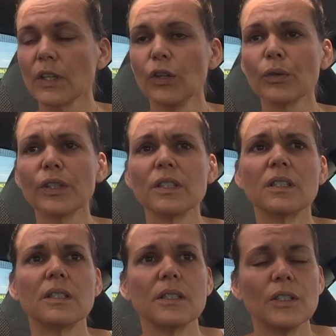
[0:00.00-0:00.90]
you
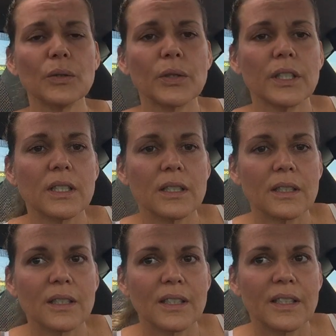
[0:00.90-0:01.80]
can
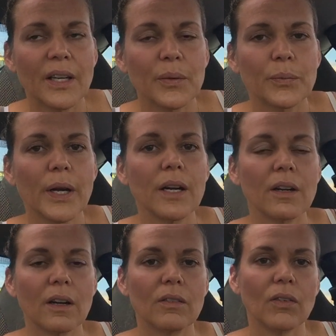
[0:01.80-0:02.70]
get rid
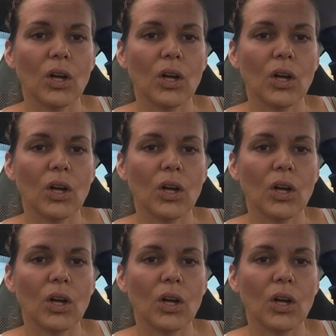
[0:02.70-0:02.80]
of